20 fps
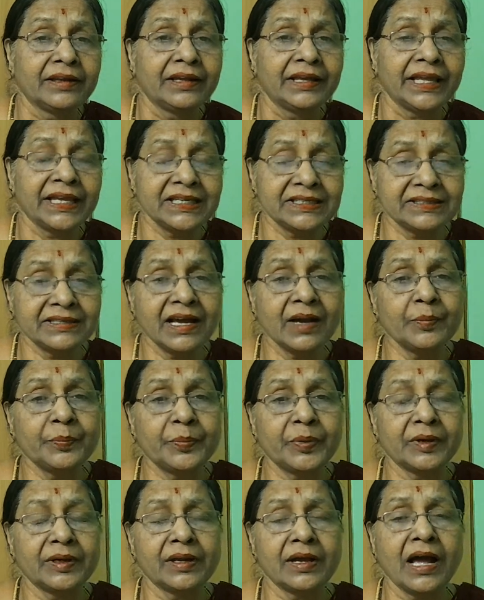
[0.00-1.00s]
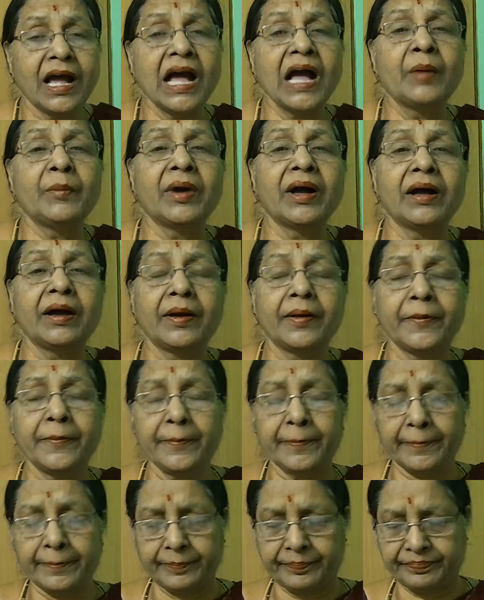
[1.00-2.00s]
Example,
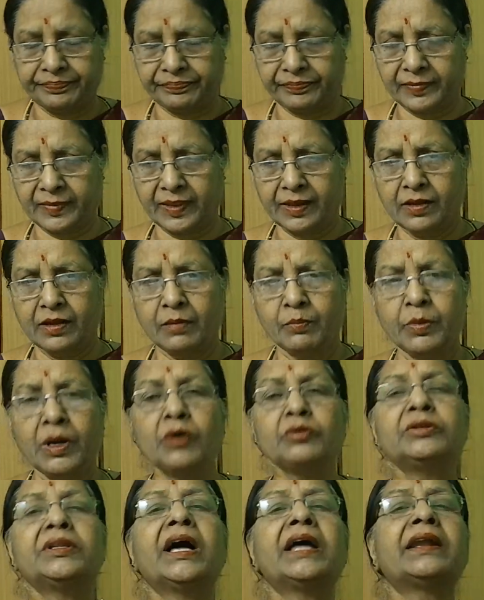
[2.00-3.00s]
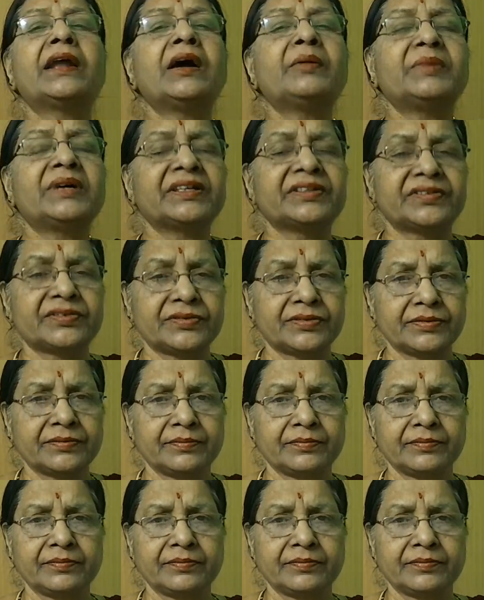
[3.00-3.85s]
Bauddha Ramas,